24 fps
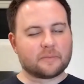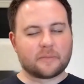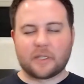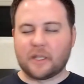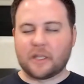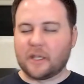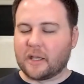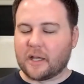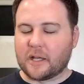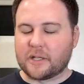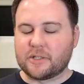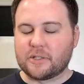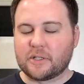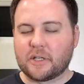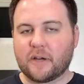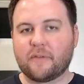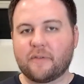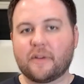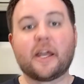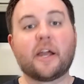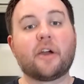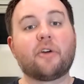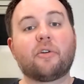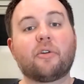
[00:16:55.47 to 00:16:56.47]
they got you
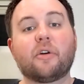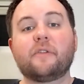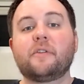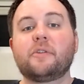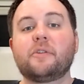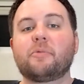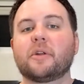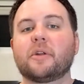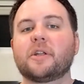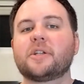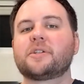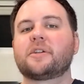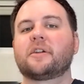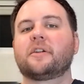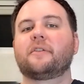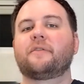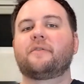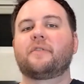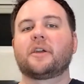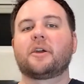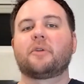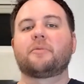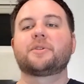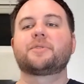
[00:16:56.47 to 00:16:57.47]
covered there. Or if you want to try to
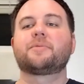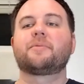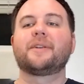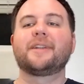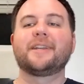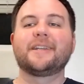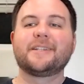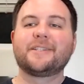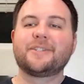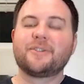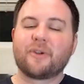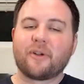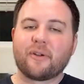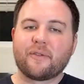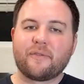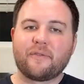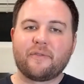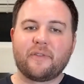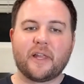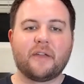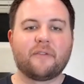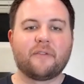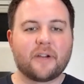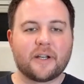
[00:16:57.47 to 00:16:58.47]
figure out which one is your
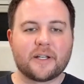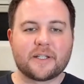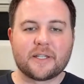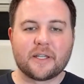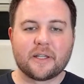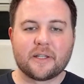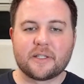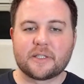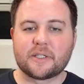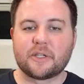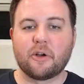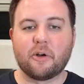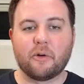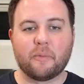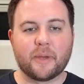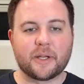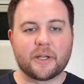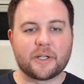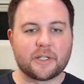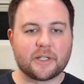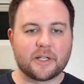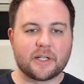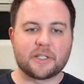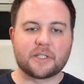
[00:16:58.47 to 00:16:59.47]
favorite. So make
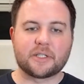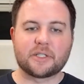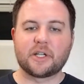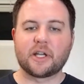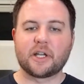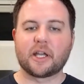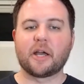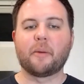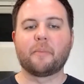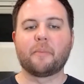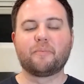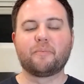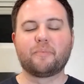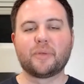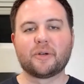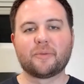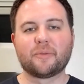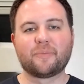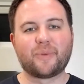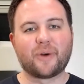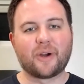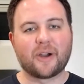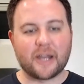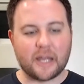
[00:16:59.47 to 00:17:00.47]
sure you guys check out
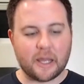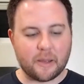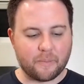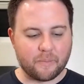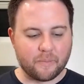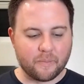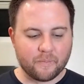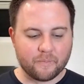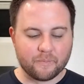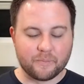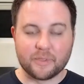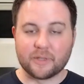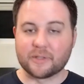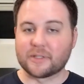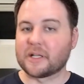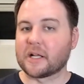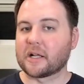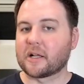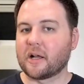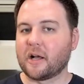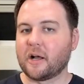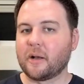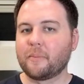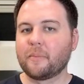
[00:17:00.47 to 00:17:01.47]
Built Bar at
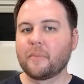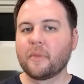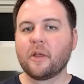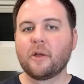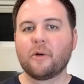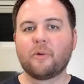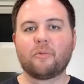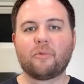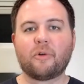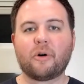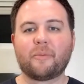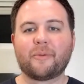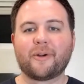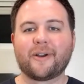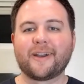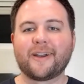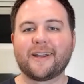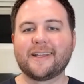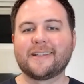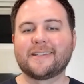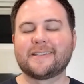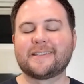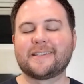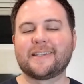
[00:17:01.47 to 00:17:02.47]
built.com,
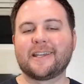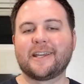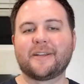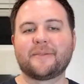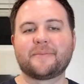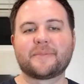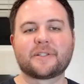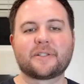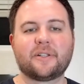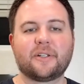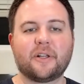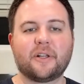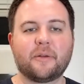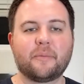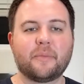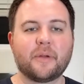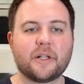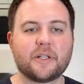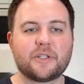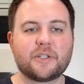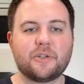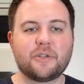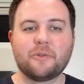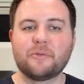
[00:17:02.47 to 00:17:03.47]
Walmart, and Sam's Club
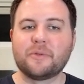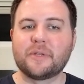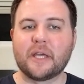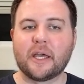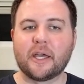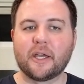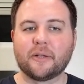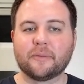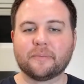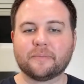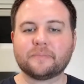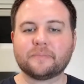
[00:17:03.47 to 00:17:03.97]
today.